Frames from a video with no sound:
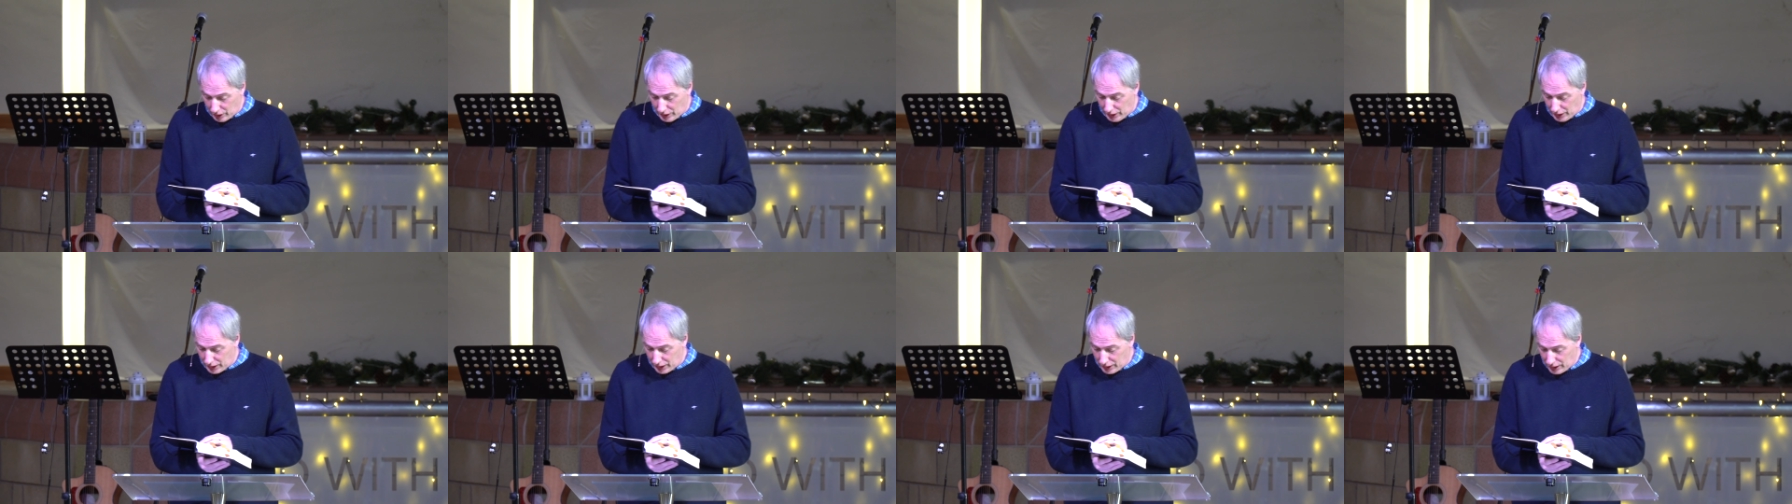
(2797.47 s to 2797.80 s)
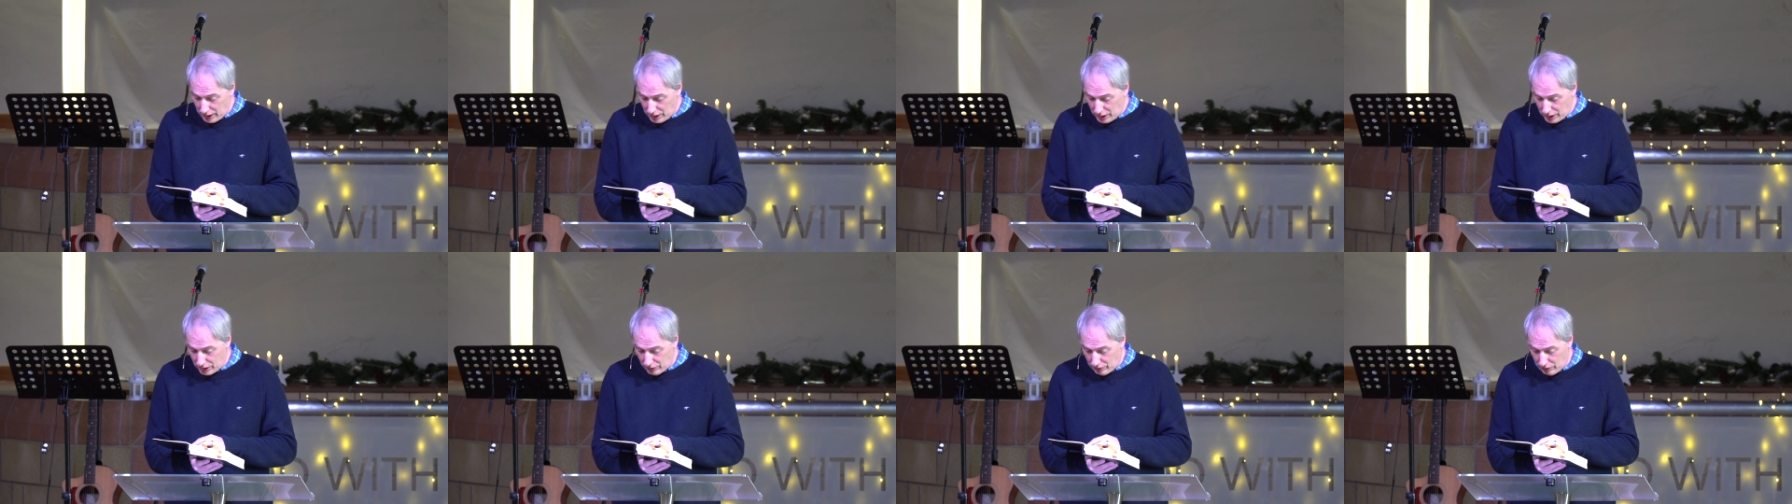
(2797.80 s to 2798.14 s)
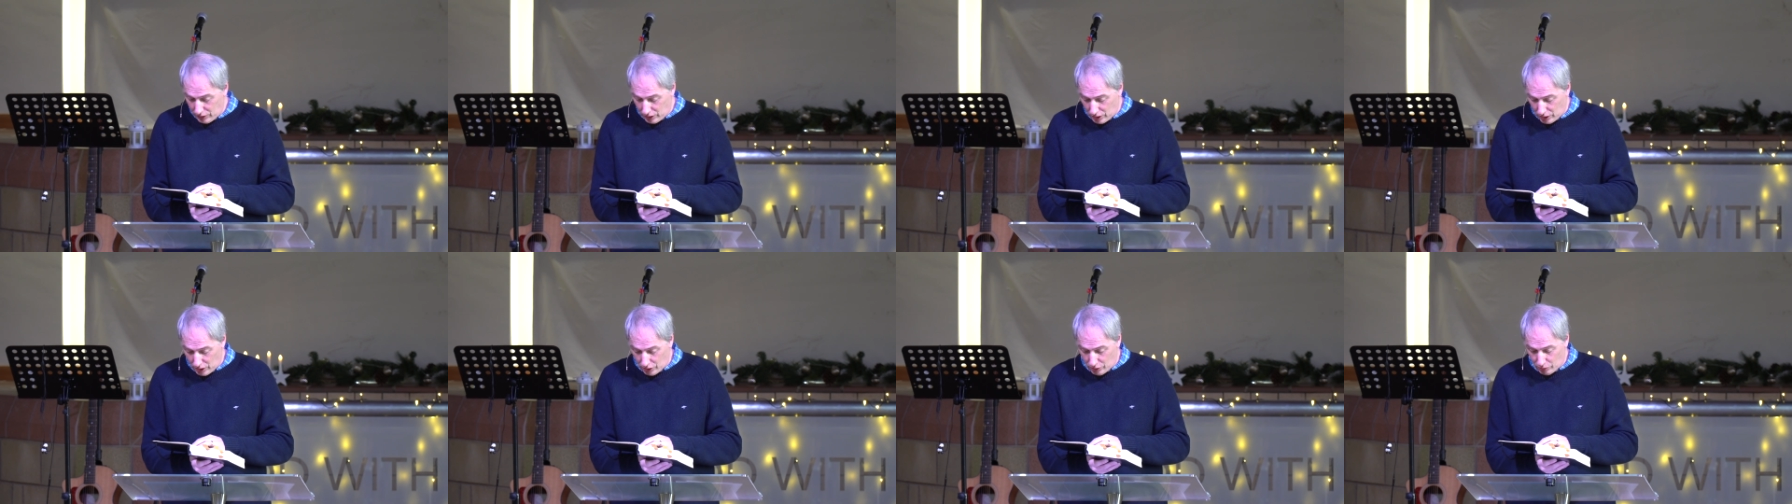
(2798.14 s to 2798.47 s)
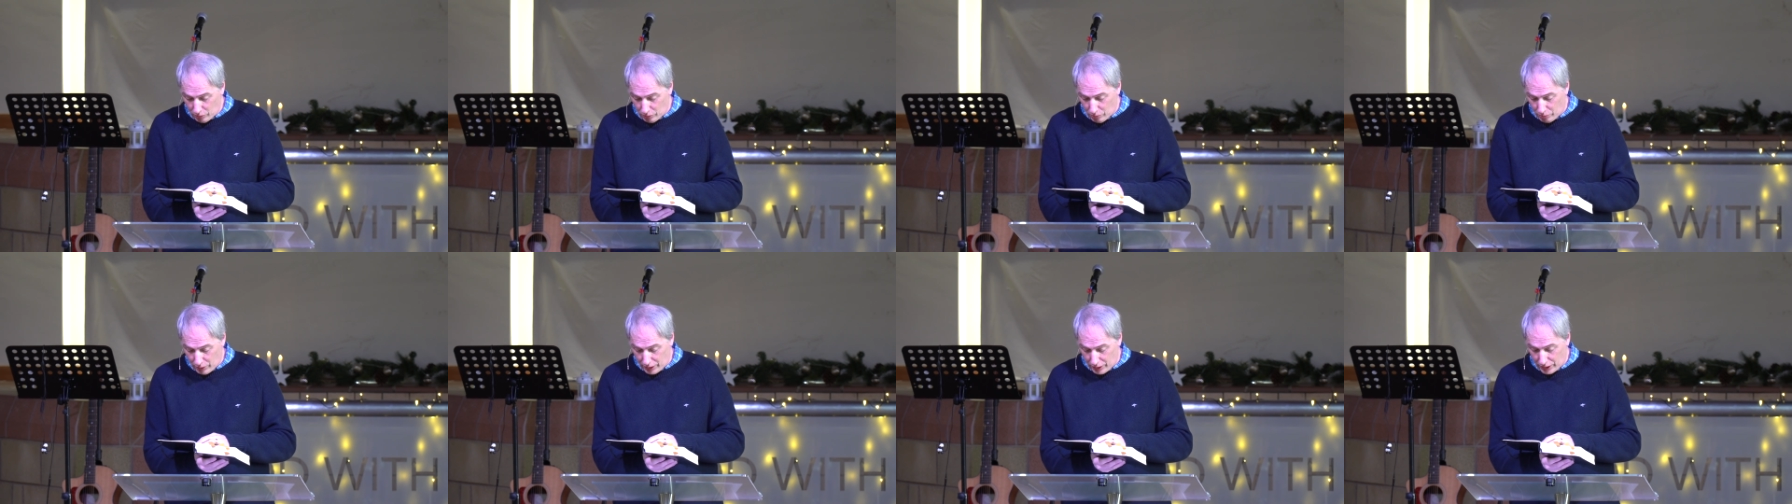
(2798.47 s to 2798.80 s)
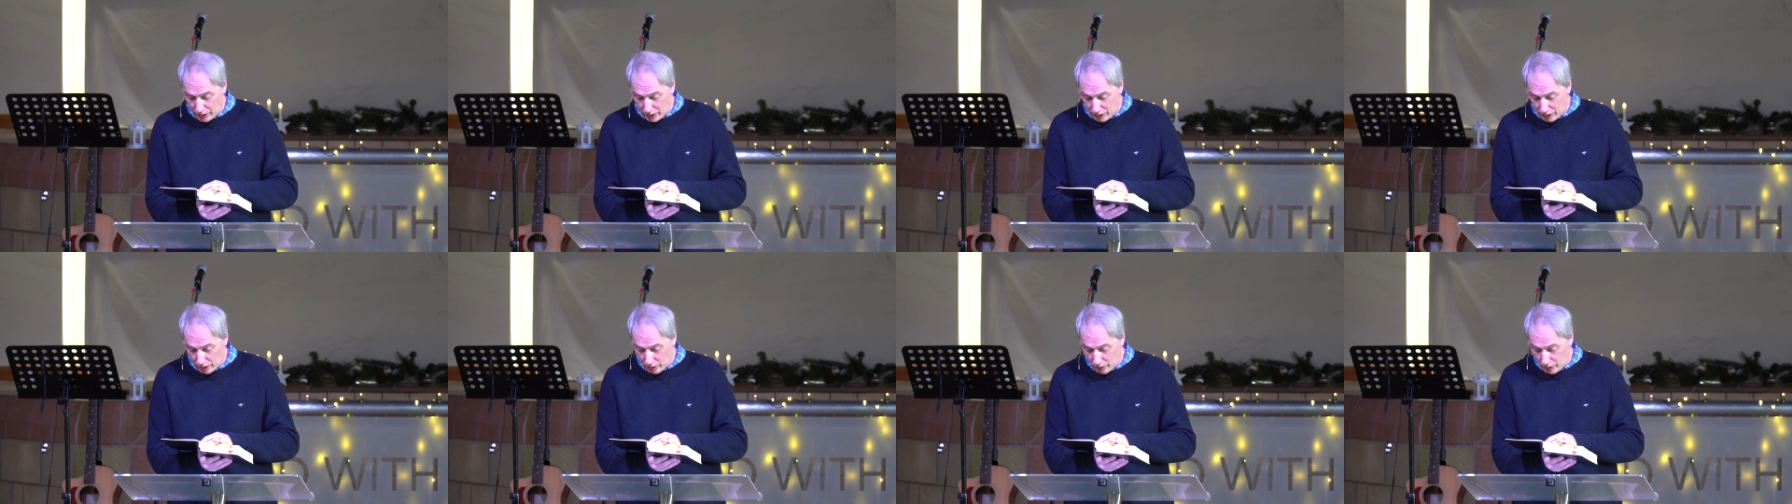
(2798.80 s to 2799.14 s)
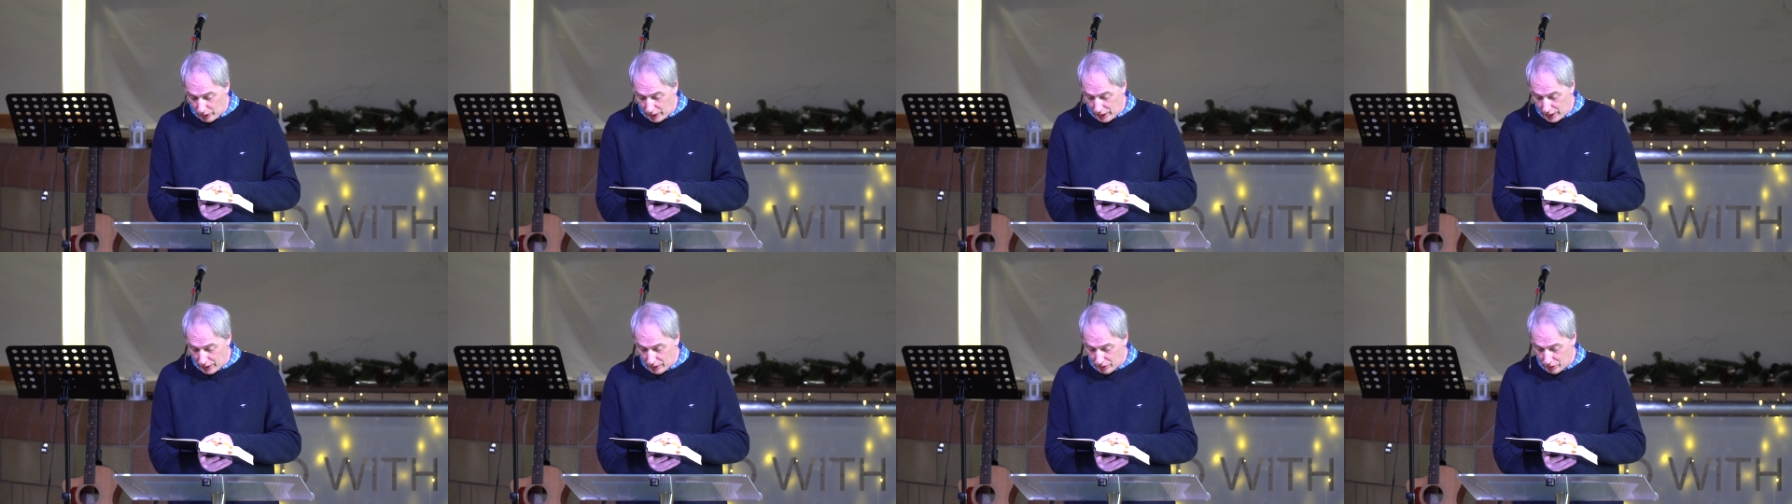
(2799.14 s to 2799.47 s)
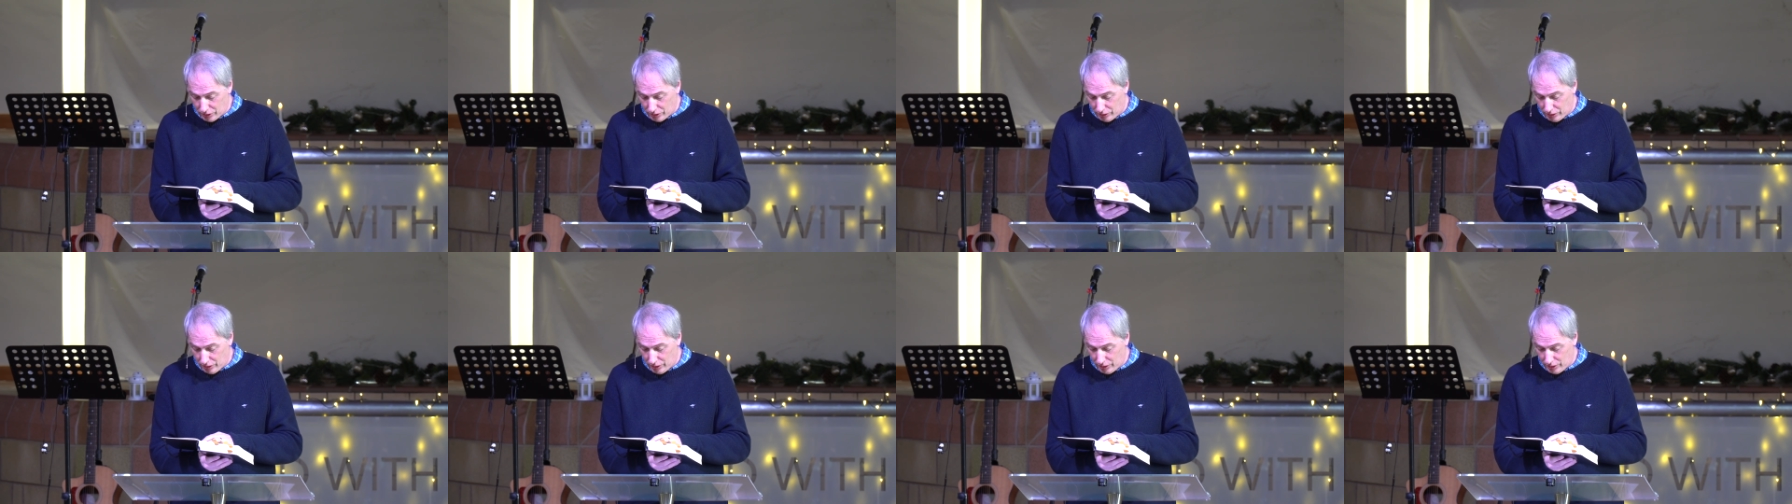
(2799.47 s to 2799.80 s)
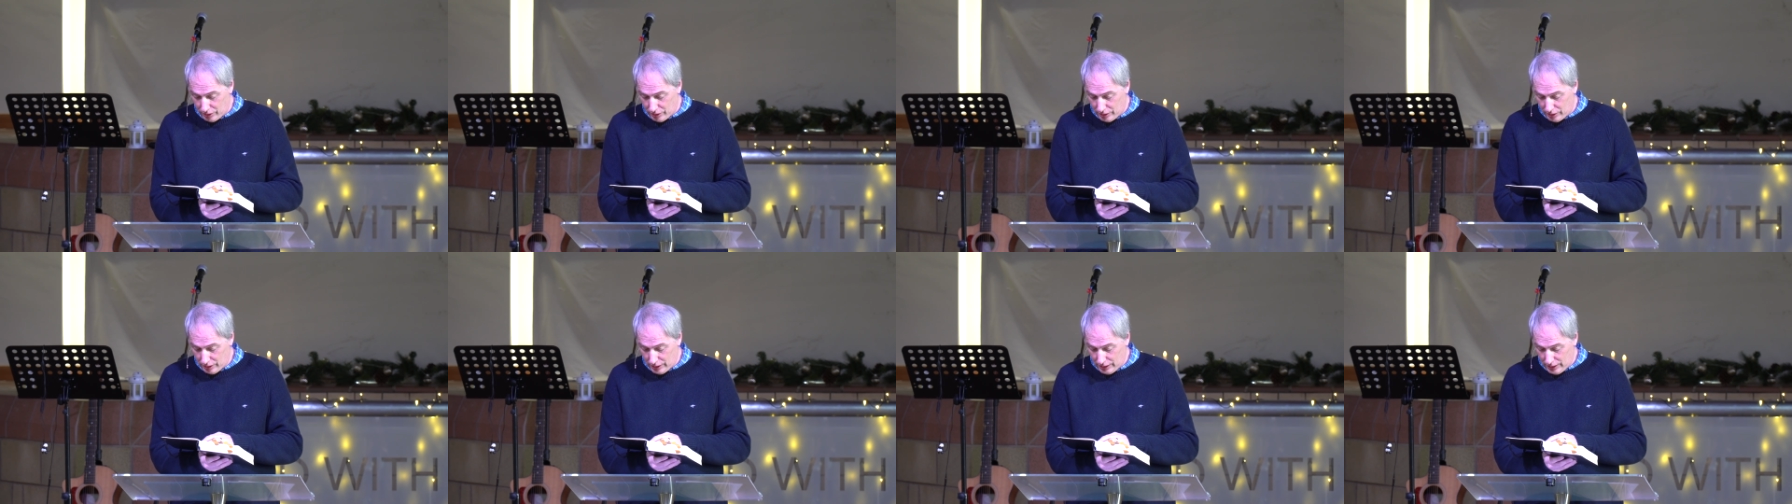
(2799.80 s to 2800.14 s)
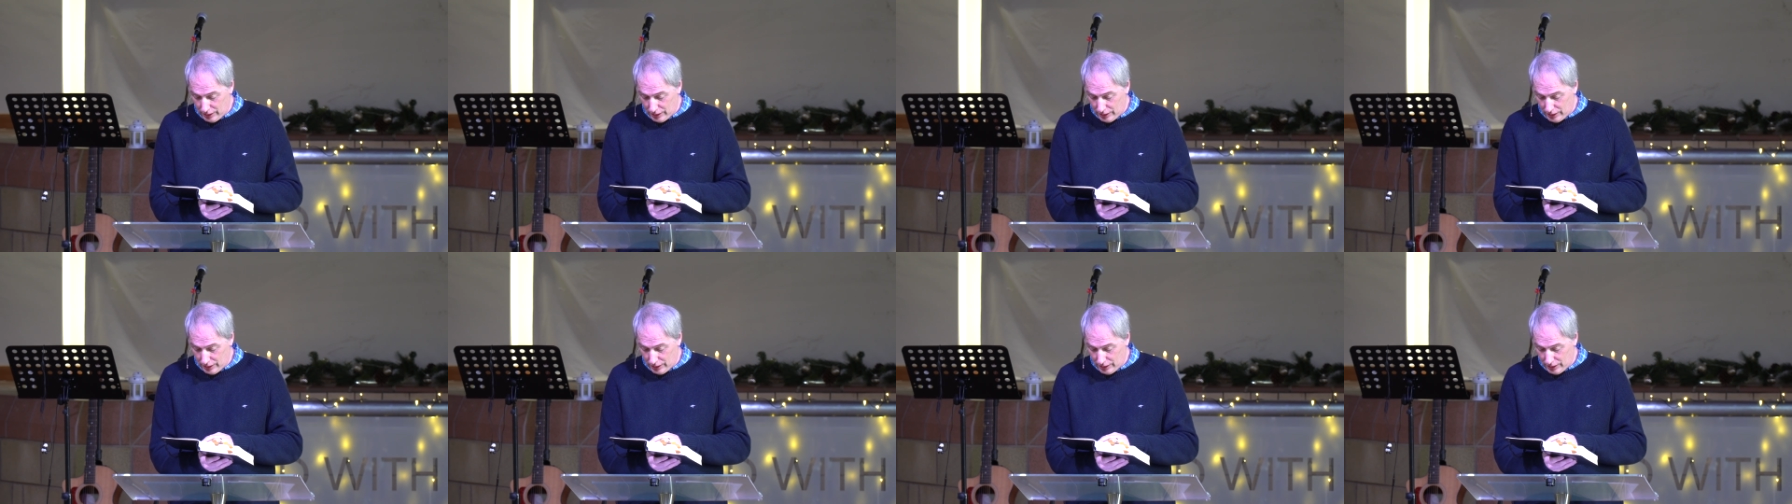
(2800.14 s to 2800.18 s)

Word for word: and the kings of the earth will bring their glory into it,